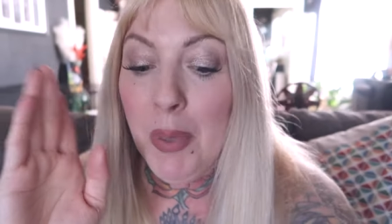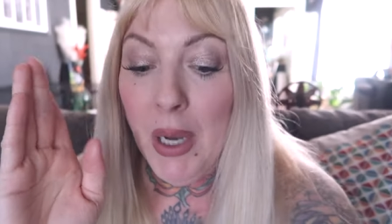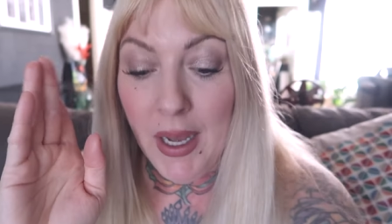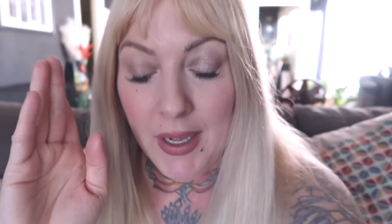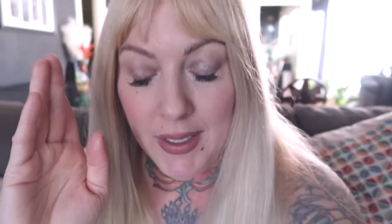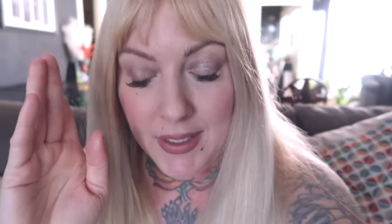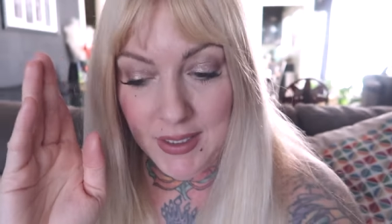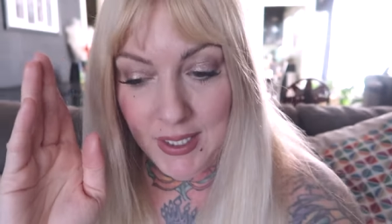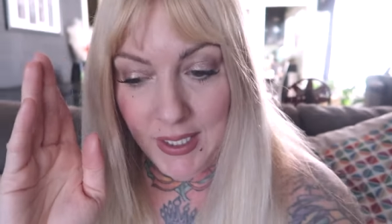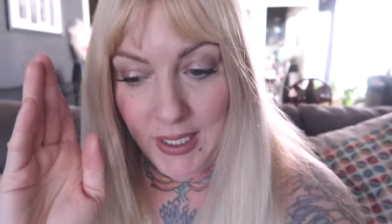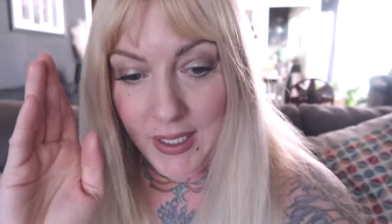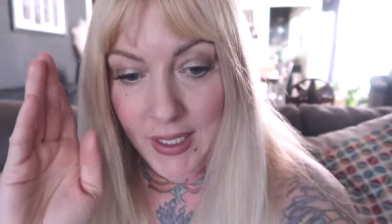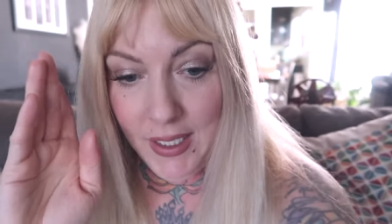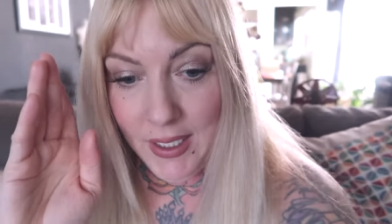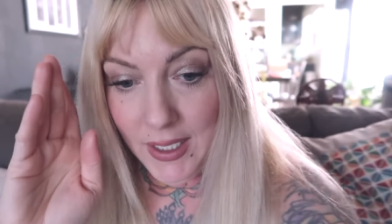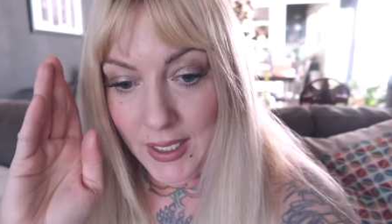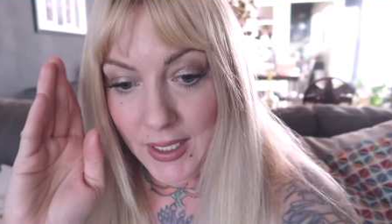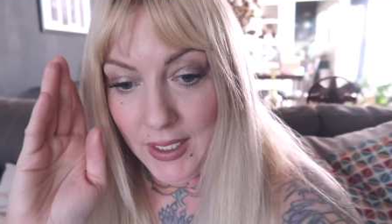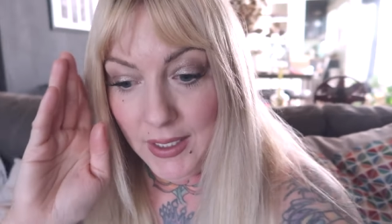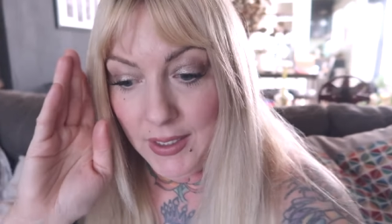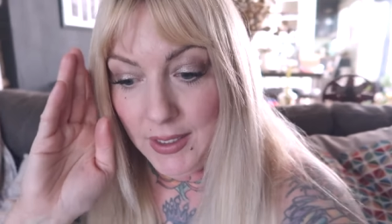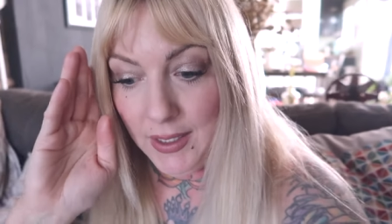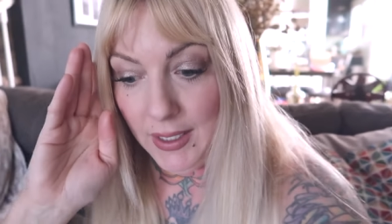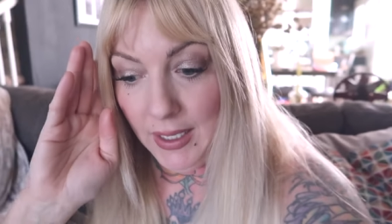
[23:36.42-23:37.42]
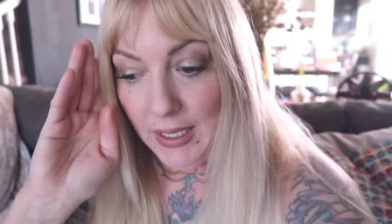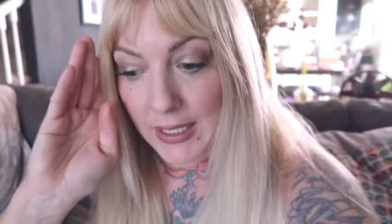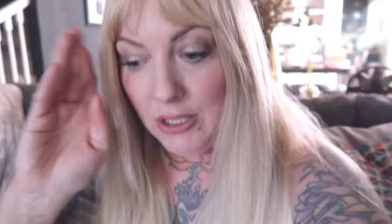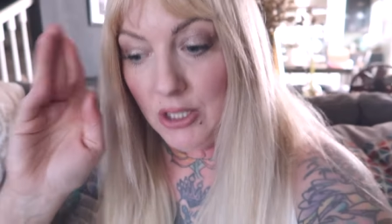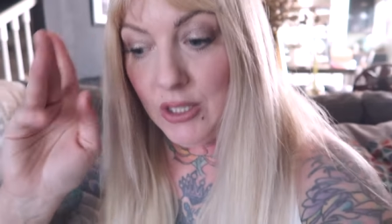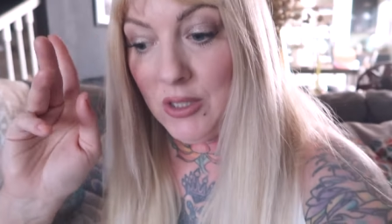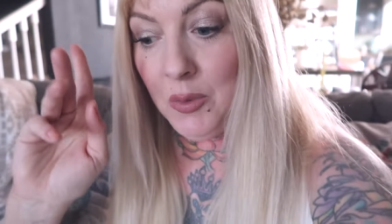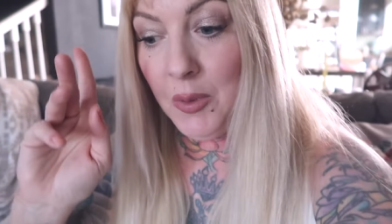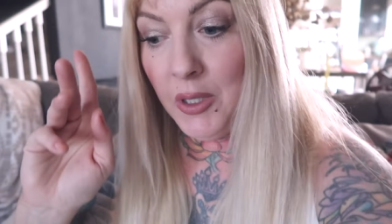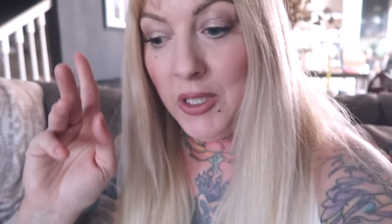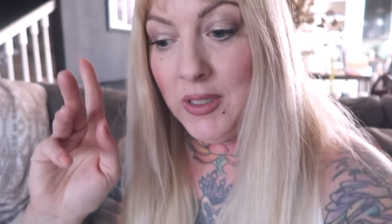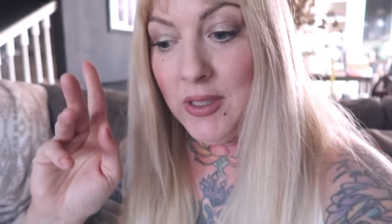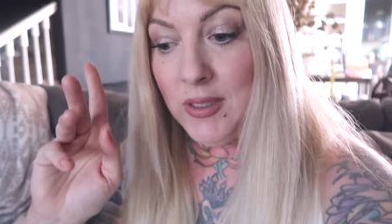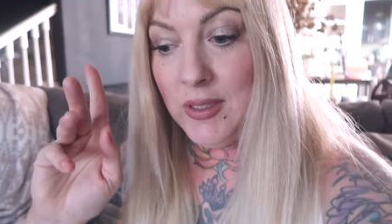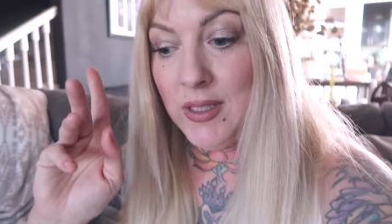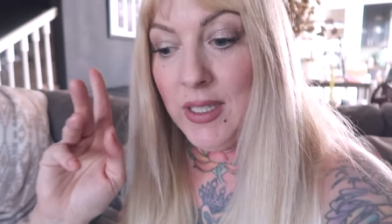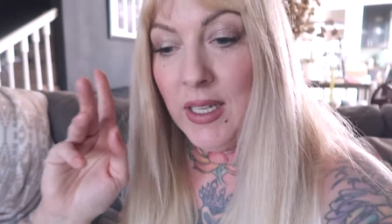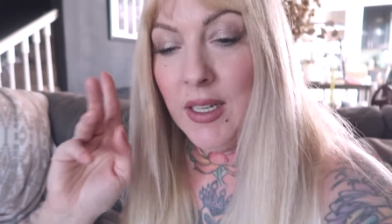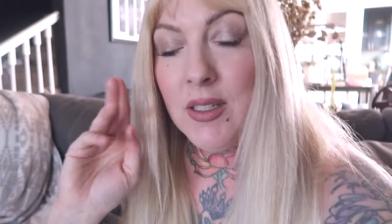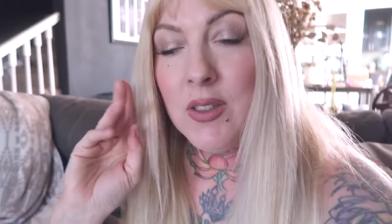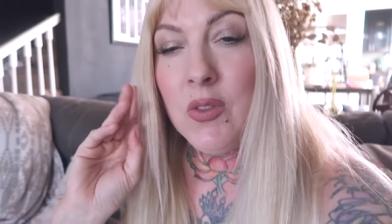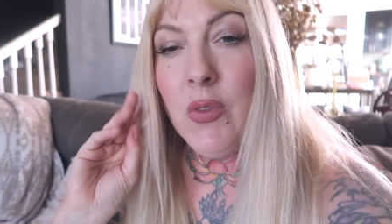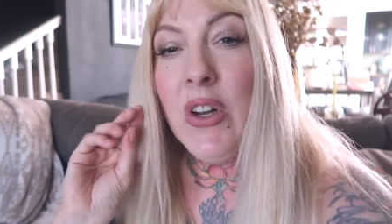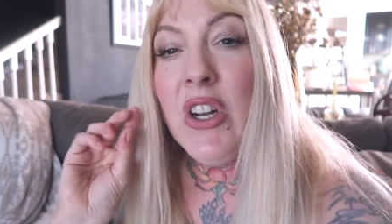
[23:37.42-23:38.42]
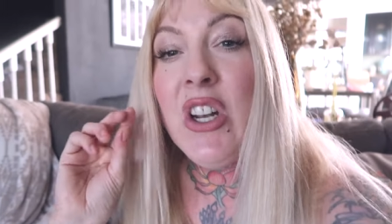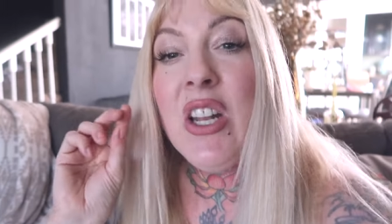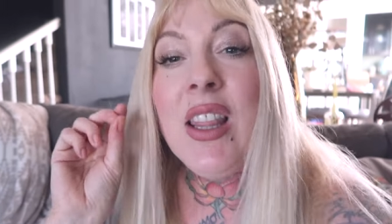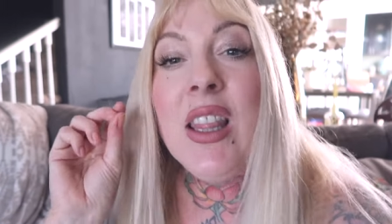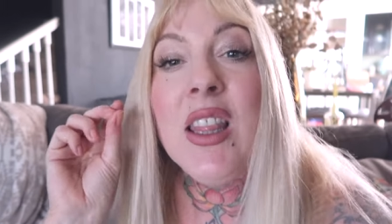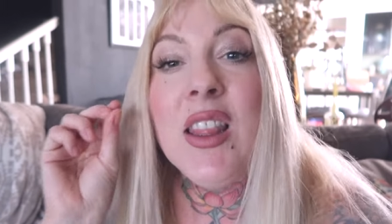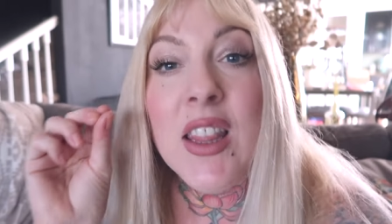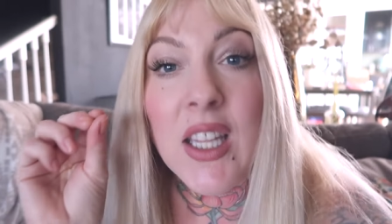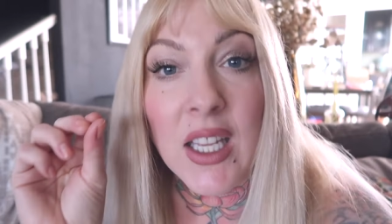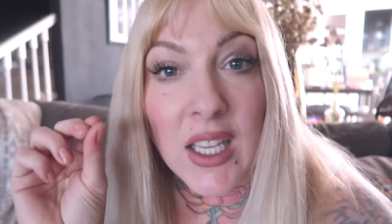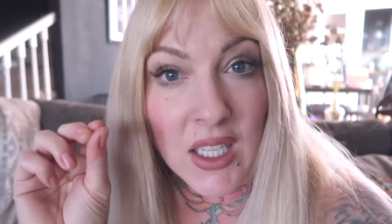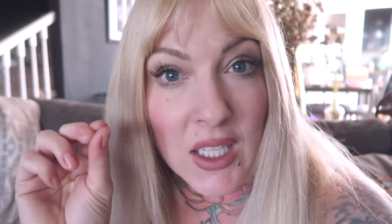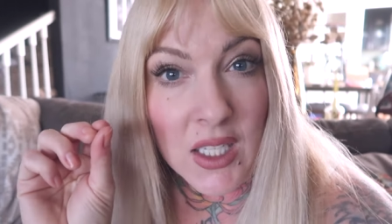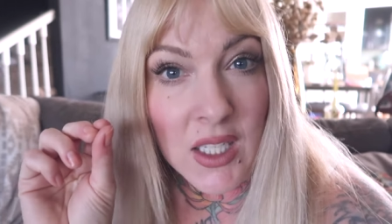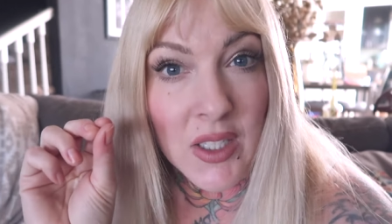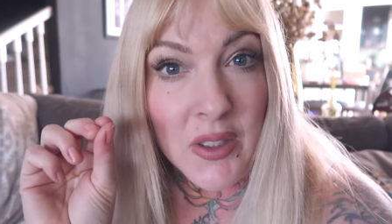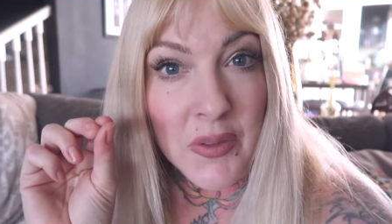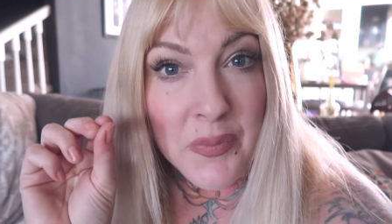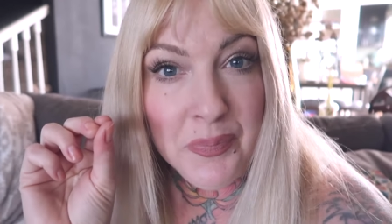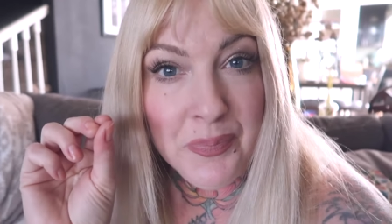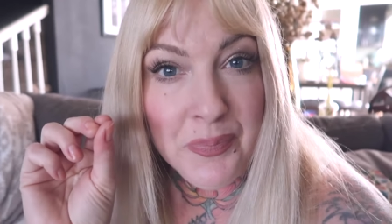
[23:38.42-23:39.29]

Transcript: But I just wanted to say it's very thick.